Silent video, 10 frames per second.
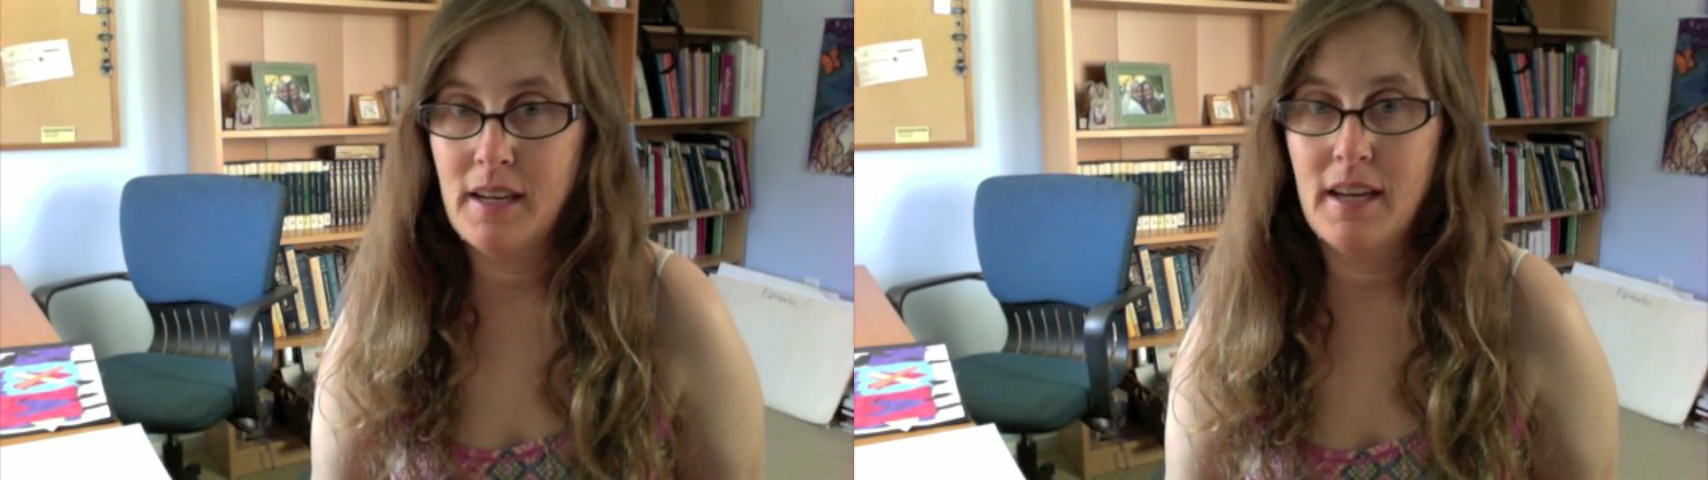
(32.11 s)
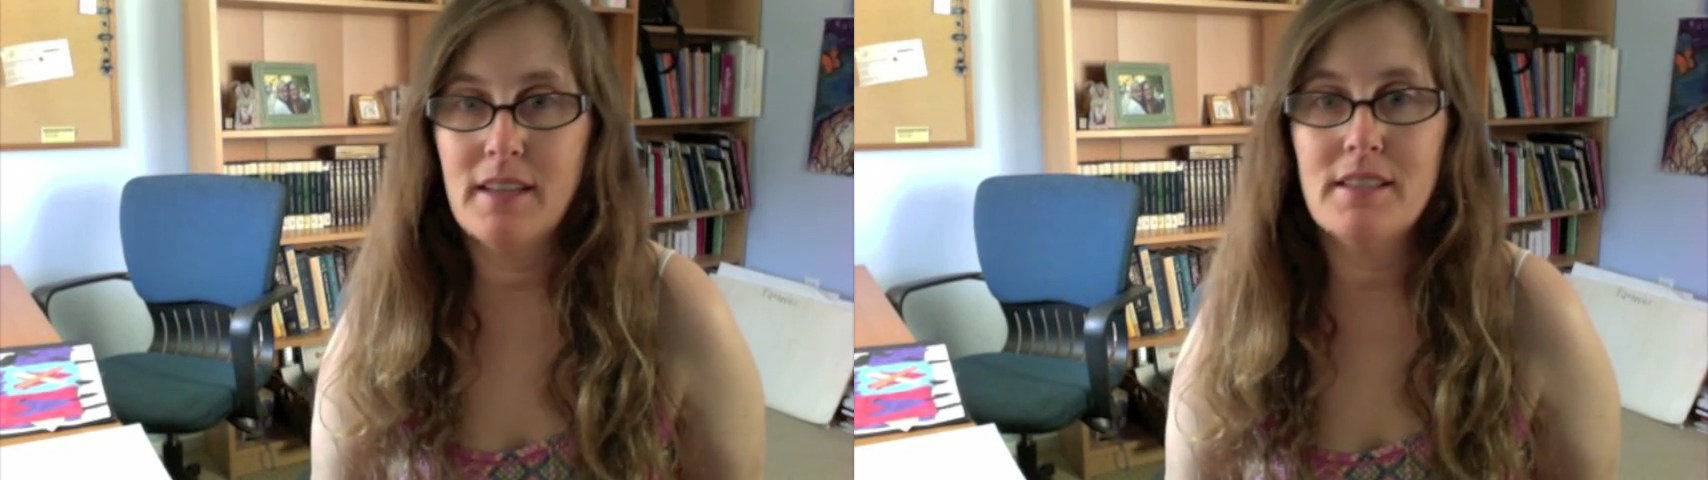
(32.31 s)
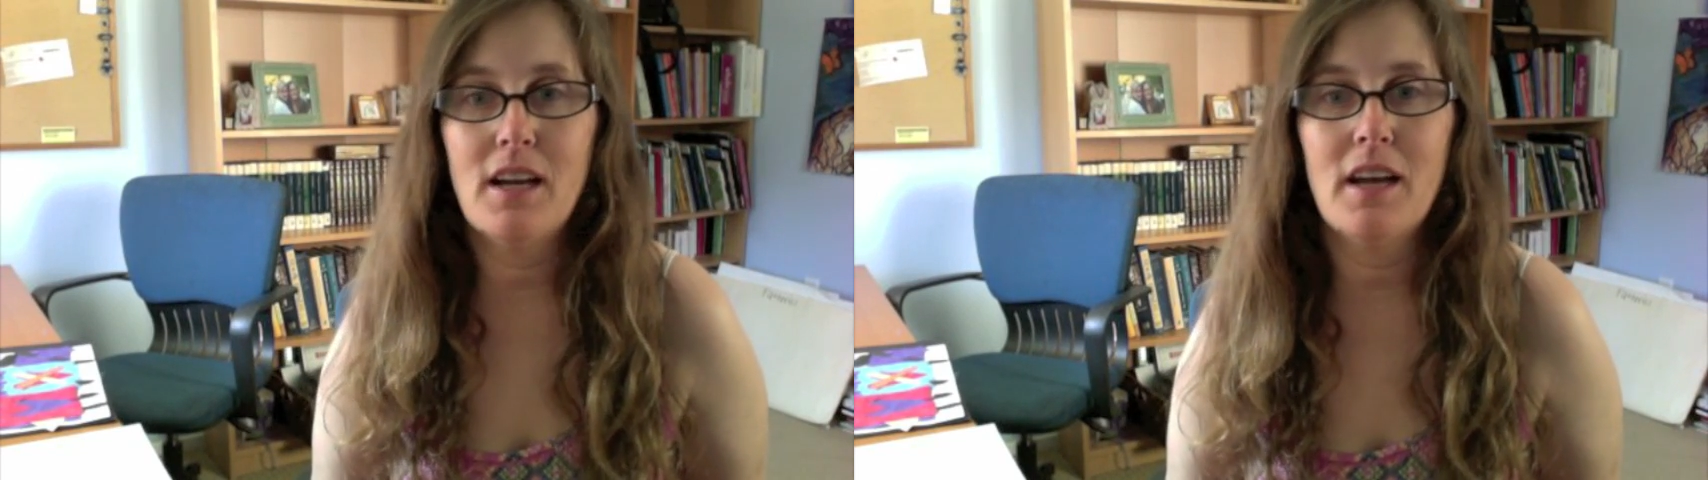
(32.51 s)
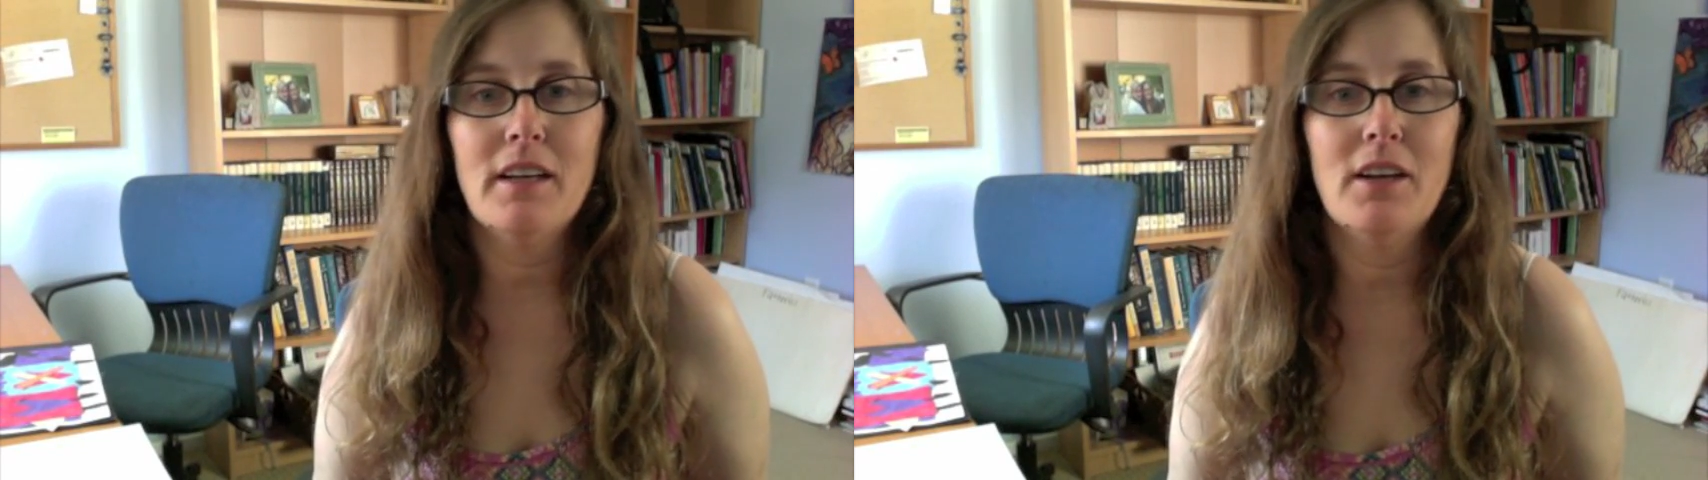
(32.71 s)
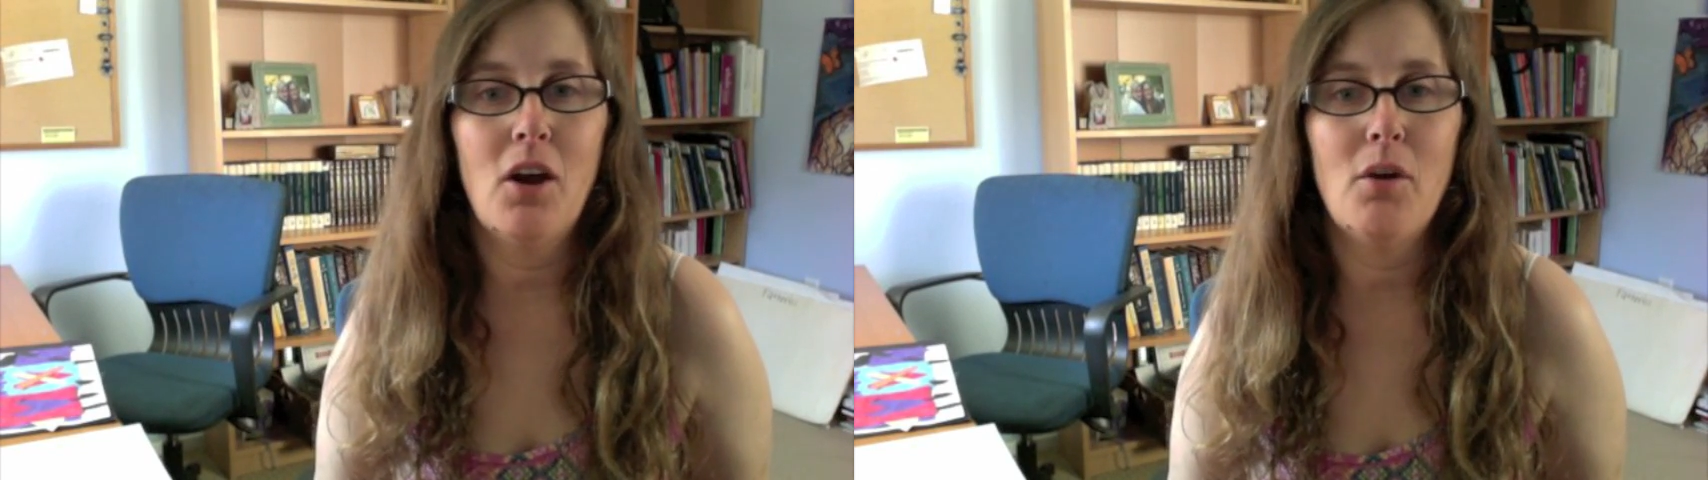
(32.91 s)
It's not
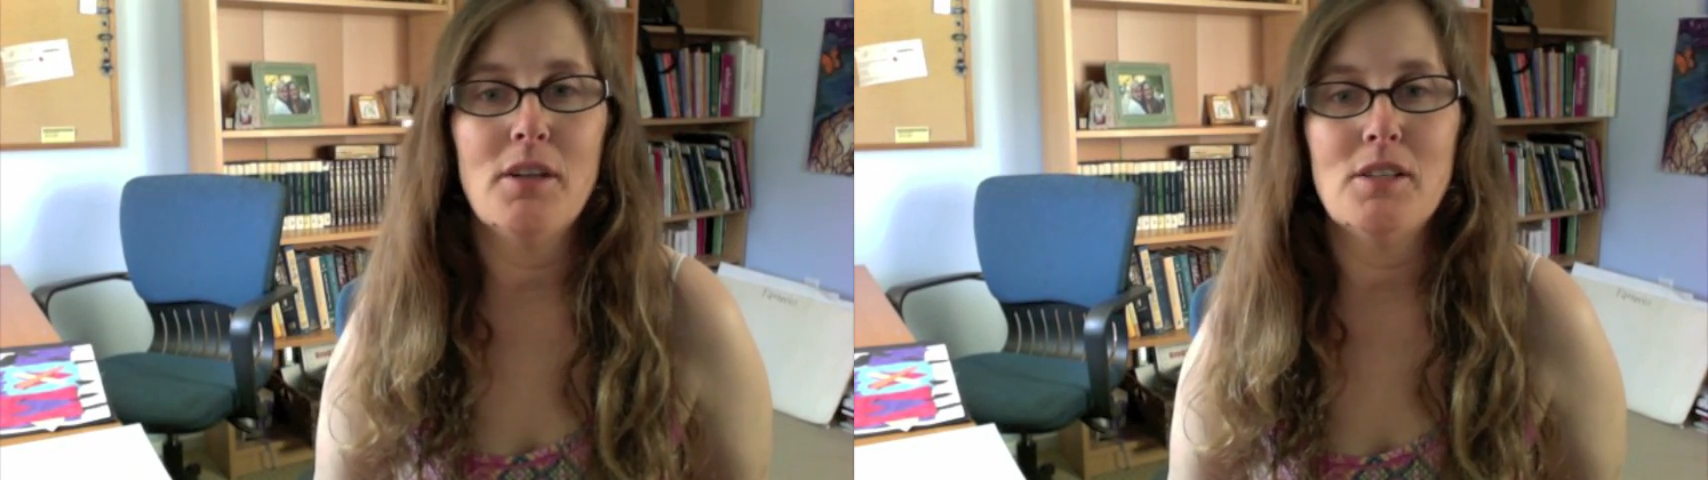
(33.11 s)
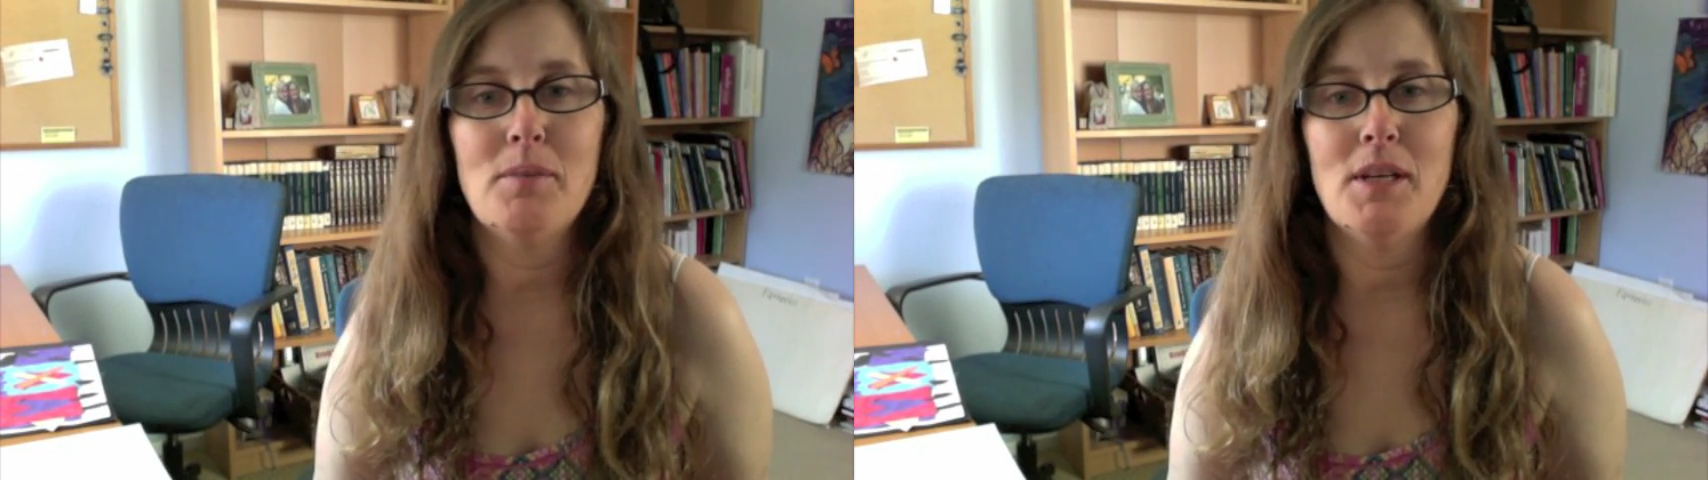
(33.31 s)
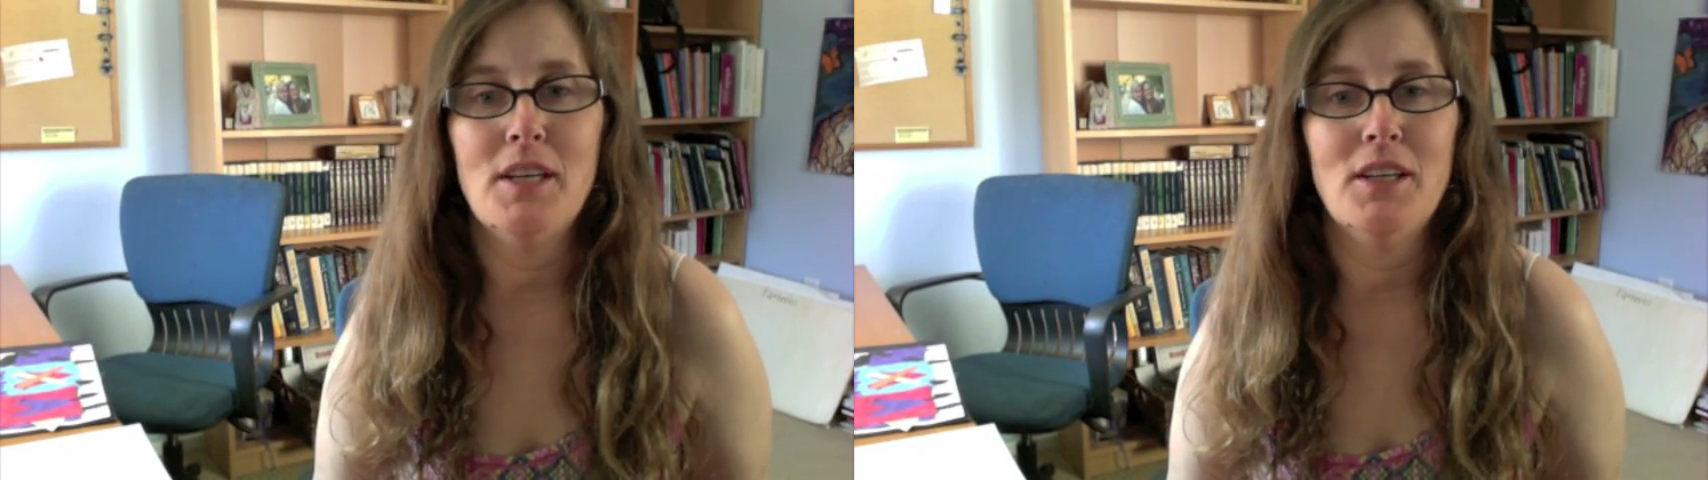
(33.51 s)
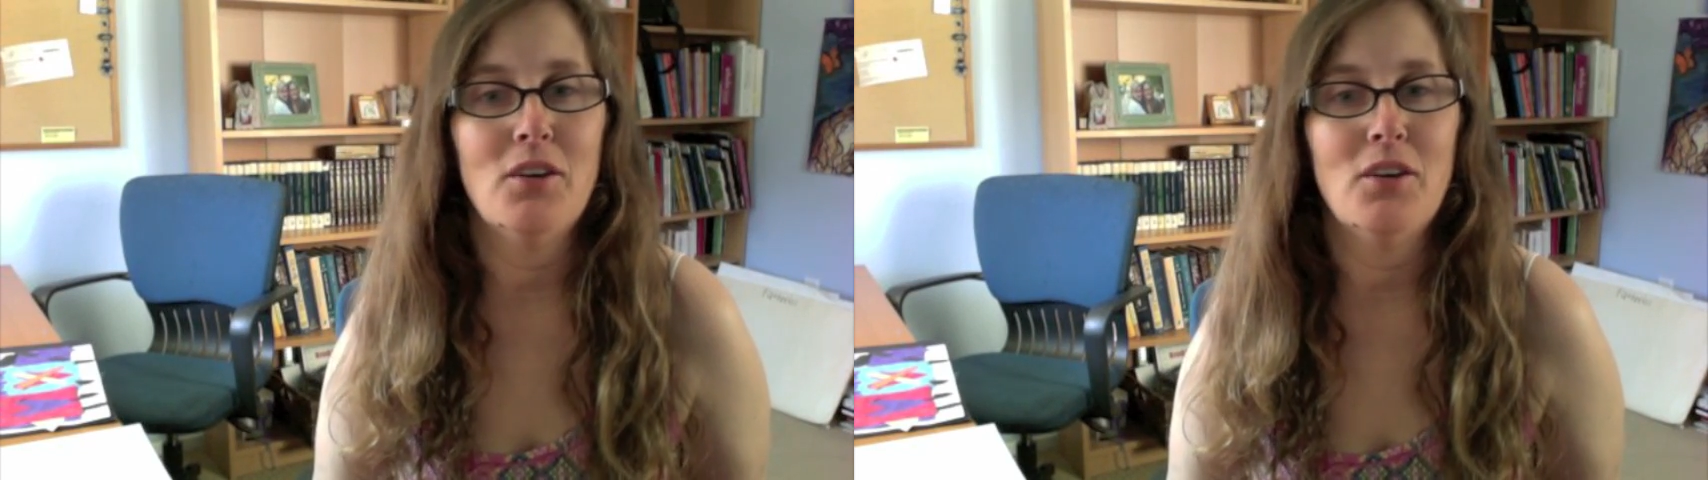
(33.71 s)
going to always be,